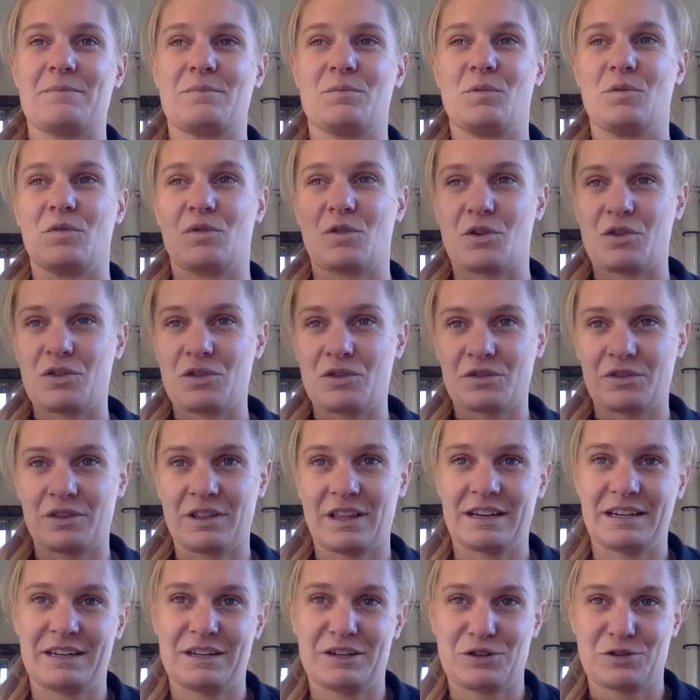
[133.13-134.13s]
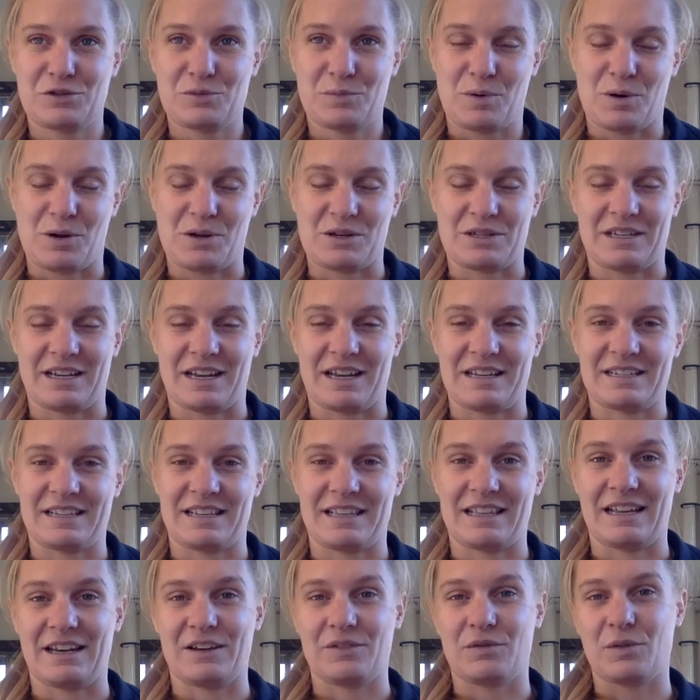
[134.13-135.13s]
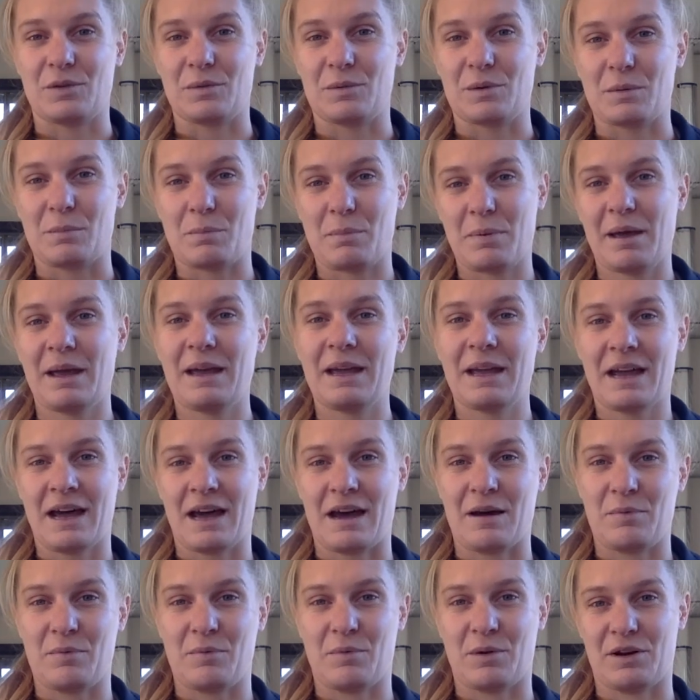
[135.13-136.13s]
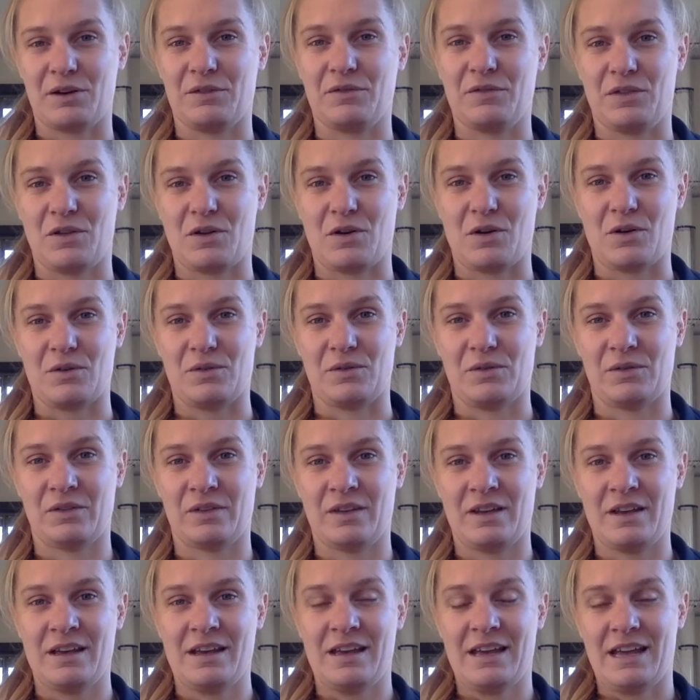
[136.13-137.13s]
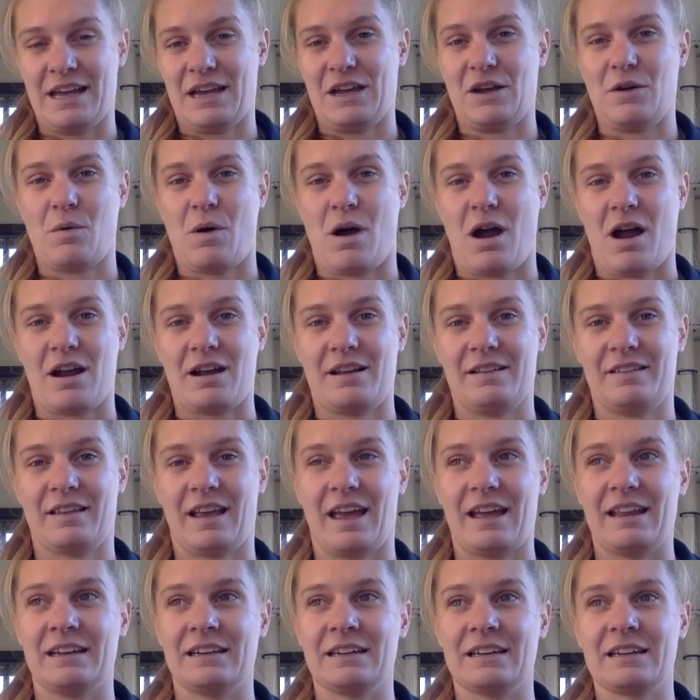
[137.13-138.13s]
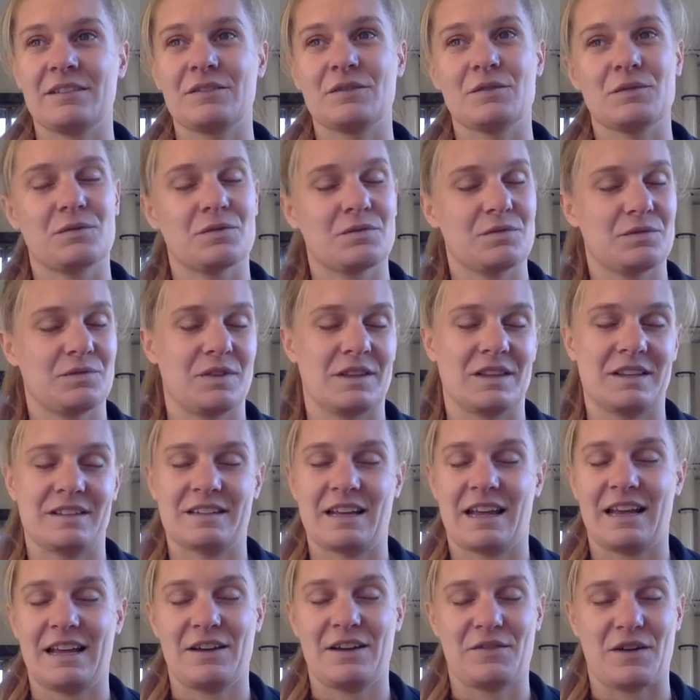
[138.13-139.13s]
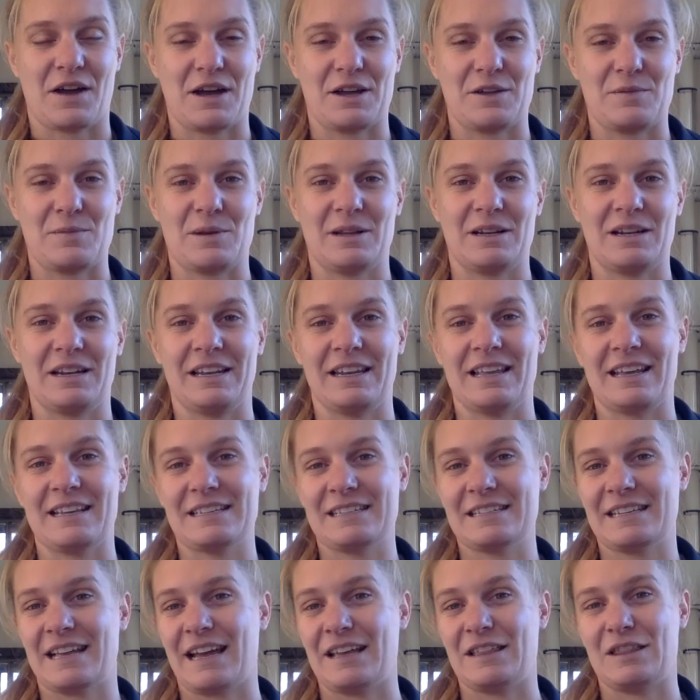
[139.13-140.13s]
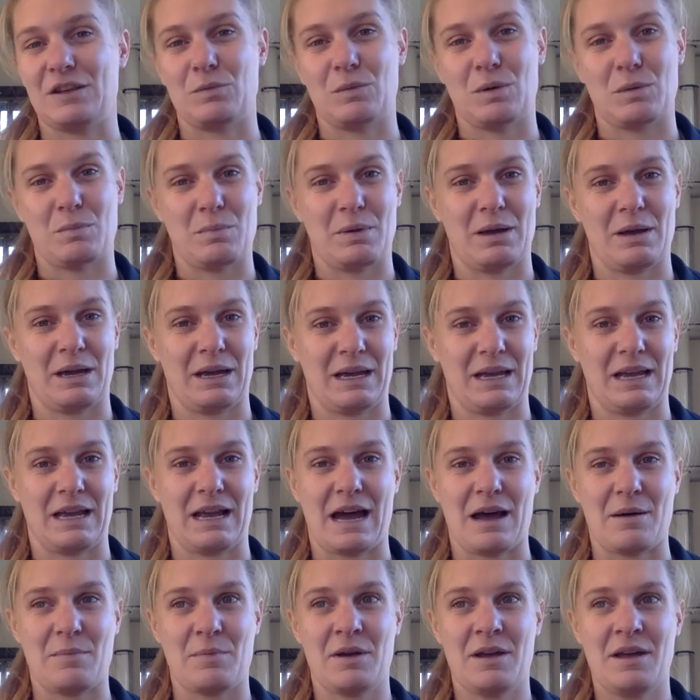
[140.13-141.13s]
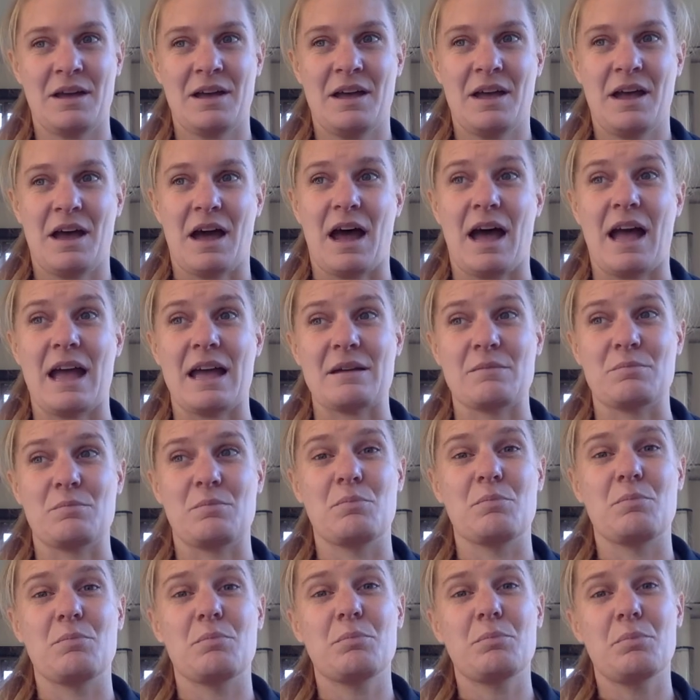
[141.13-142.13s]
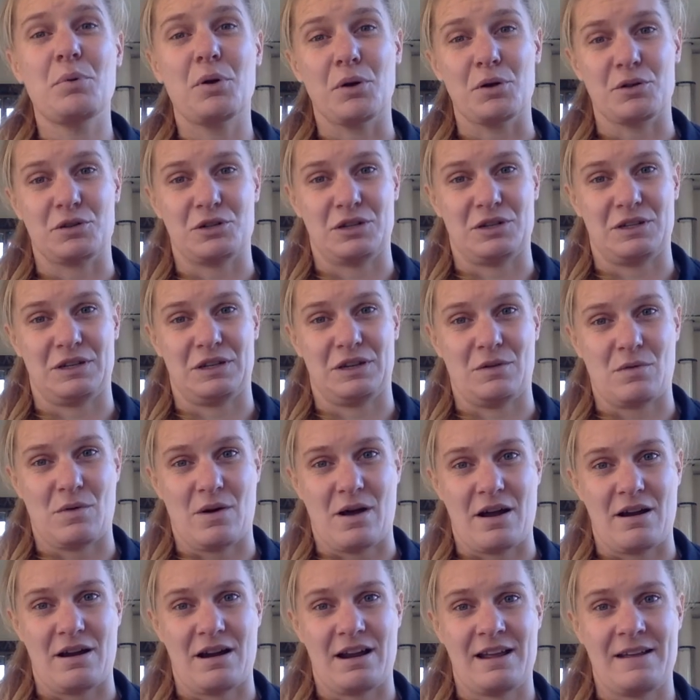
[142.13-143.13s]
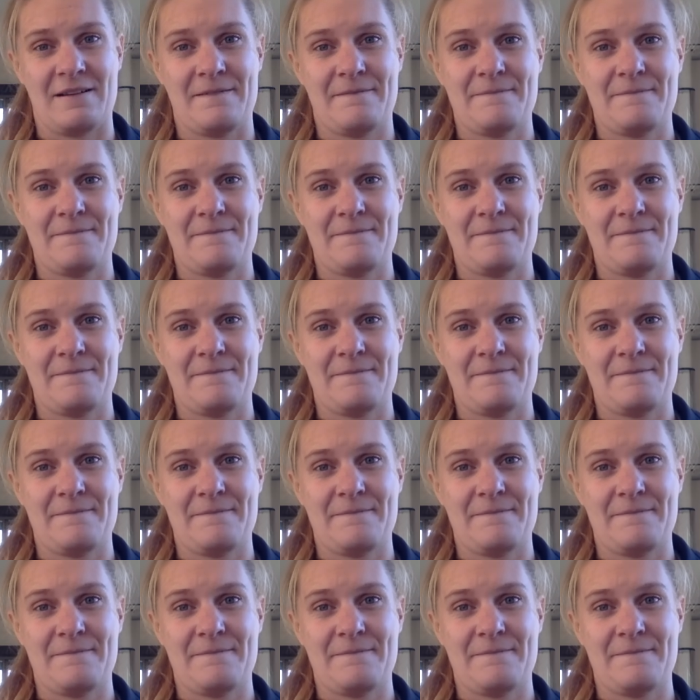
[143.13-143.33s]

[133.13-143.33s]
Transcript: We've gone through that initial process, and then if we were to pick up one of those inquiries, and for the sake of argument, let's say that we're picking up a purchase inquiry.